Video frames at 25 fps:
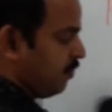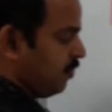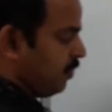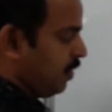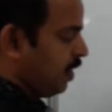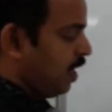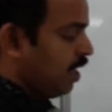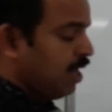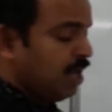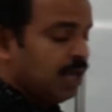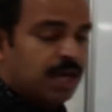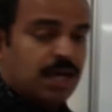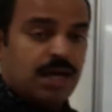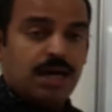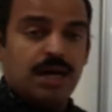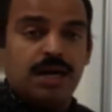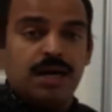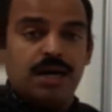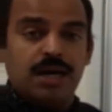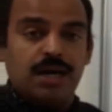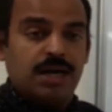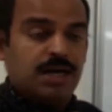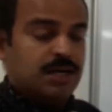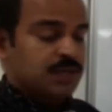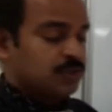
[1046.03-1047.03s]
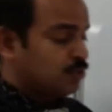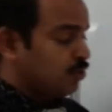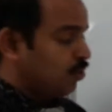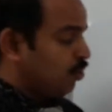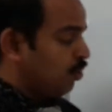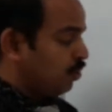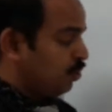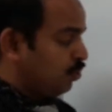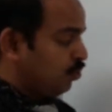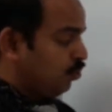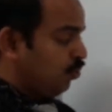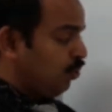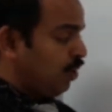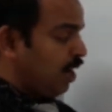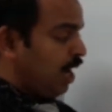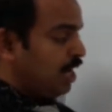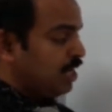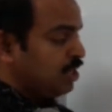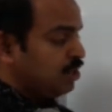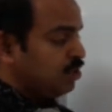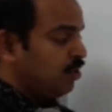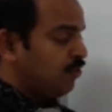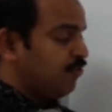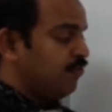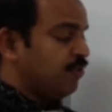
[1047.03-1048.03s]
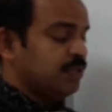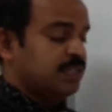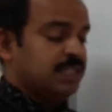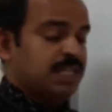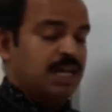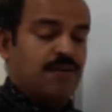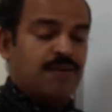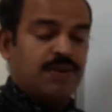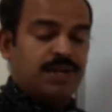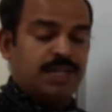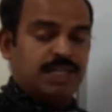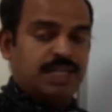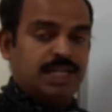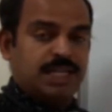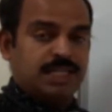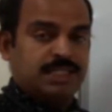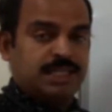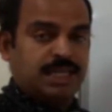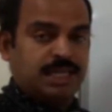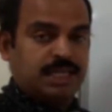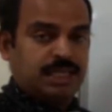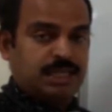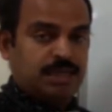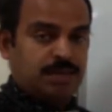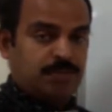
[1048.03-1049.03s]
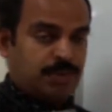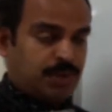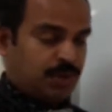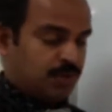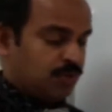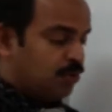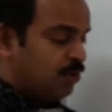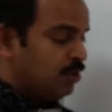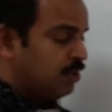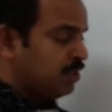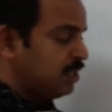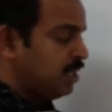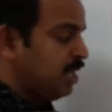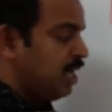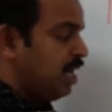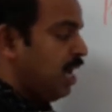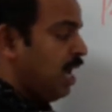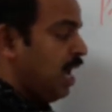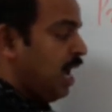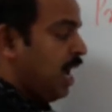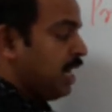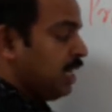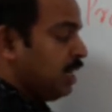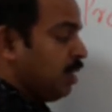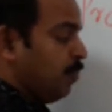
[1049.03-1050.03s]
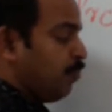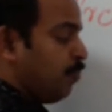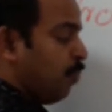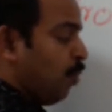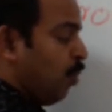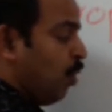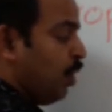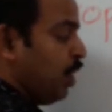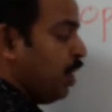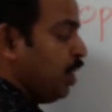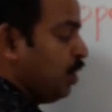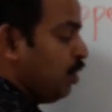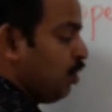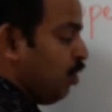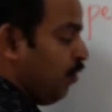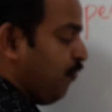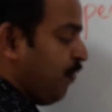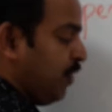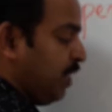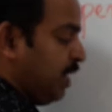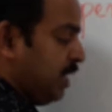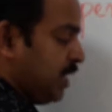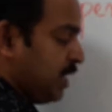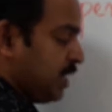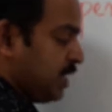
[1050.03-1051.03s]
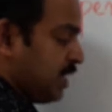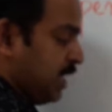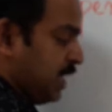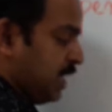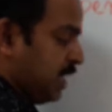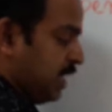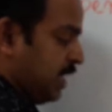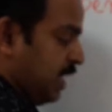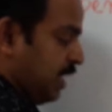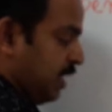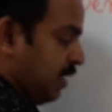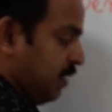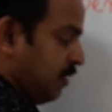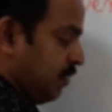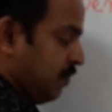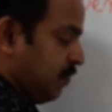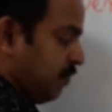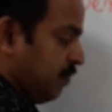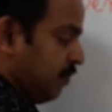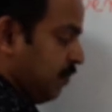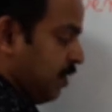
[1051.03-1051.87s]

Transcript: Okay, so two lines of force never intersect because at the point of intersection,